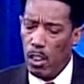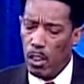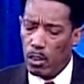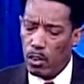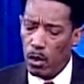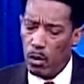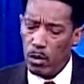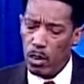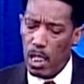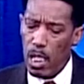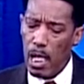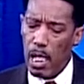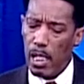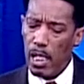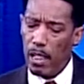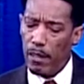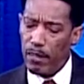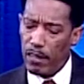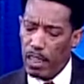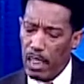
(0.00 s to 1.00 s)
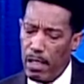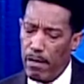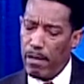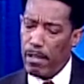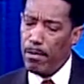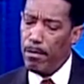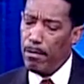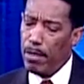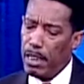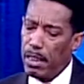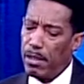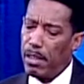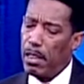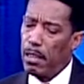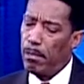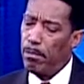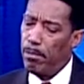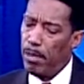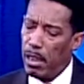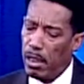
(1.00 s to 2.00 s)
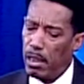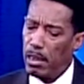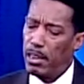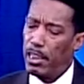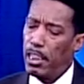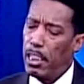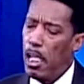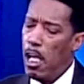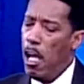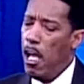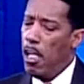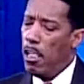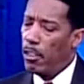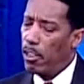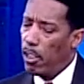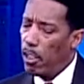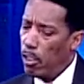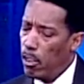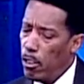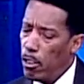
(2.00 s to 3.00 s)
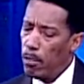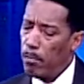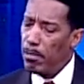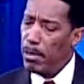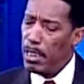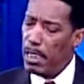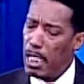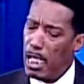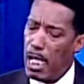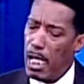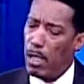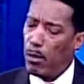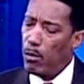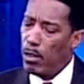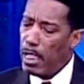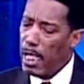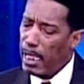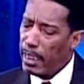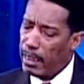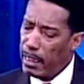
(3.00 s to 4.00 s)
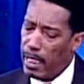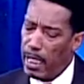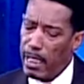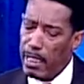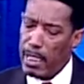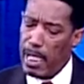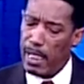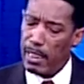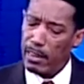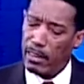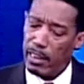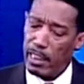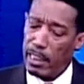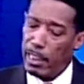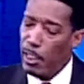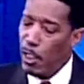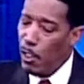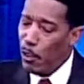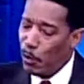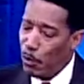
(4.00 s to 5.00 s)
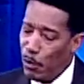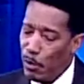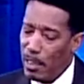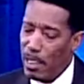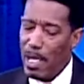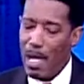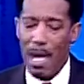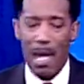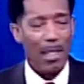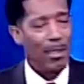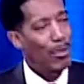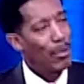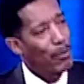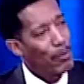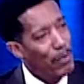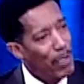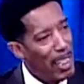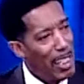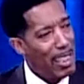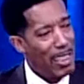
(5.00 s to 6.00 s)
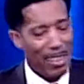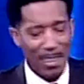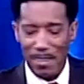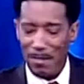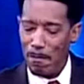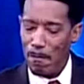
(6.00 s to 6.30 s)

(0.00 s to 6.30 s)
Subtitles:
So God has given me the ability to look beyond what I cannot see through the eyes of faith.